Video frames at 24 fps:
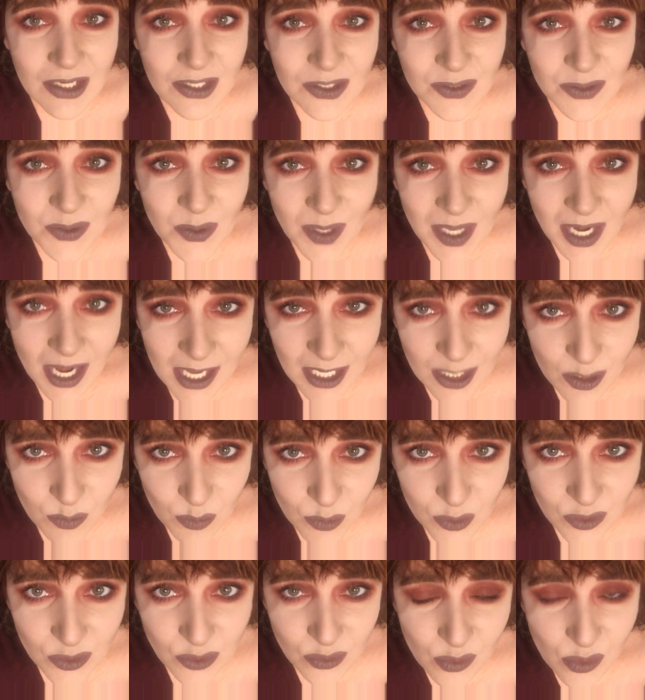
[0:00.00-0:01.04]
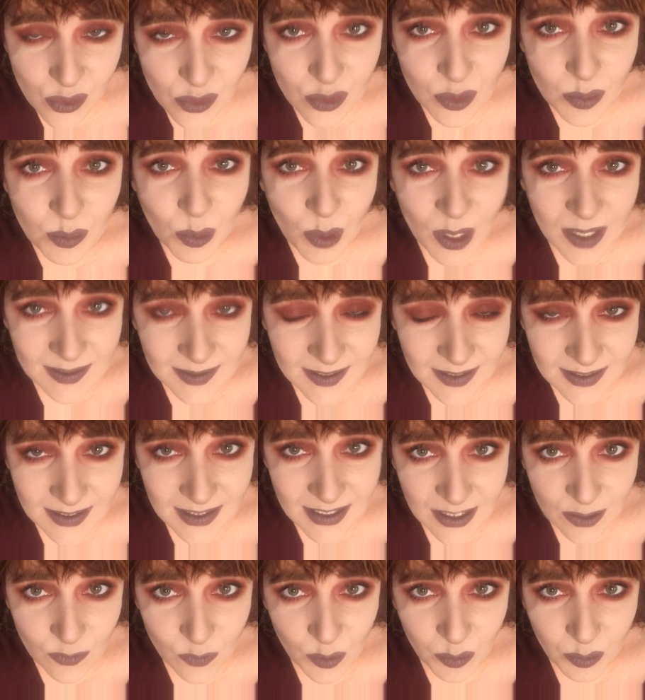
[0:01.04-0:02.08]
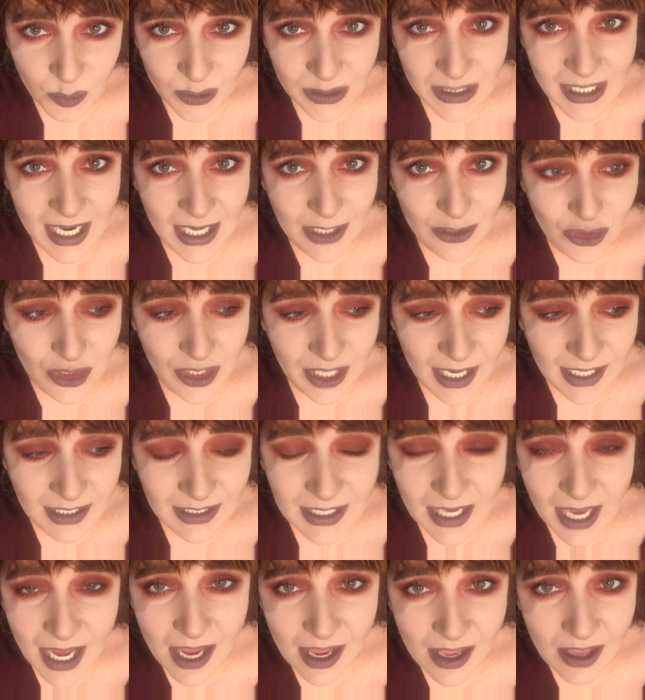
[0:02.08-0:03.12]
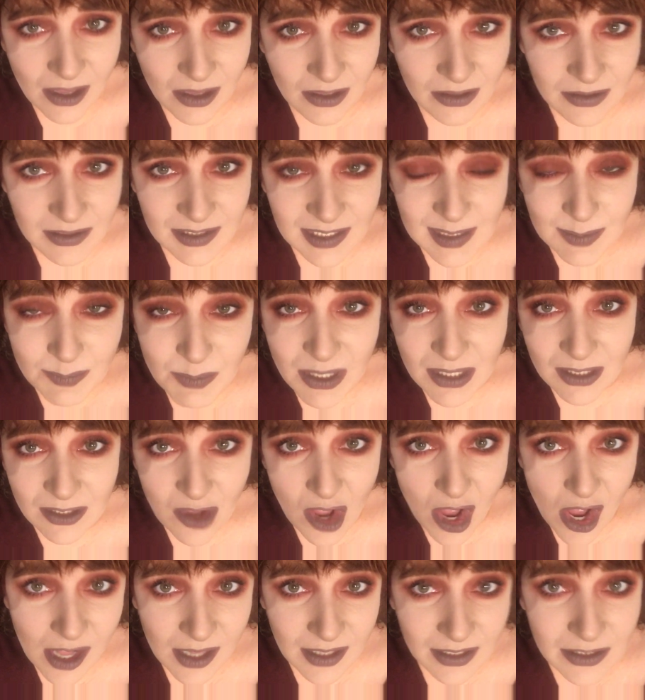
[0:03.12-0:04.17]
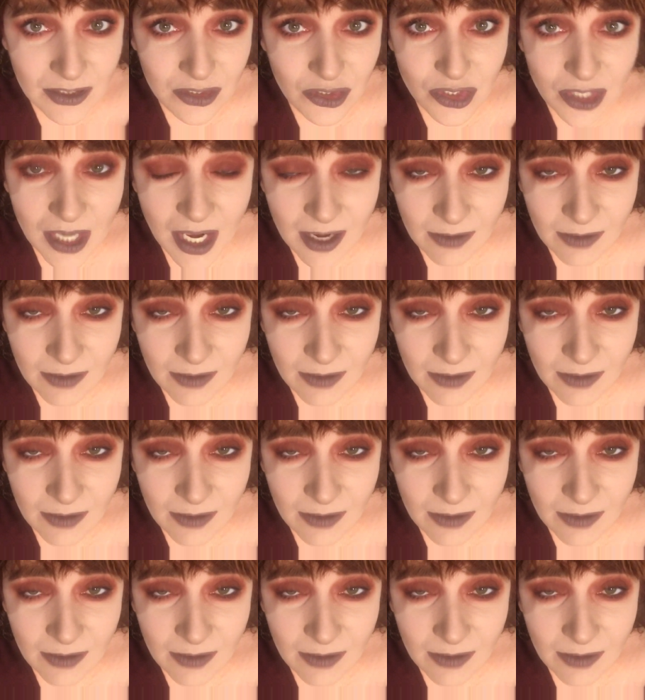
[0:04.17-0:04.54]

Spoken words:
so that I can restore due process and equal protection at Yale, Smith College,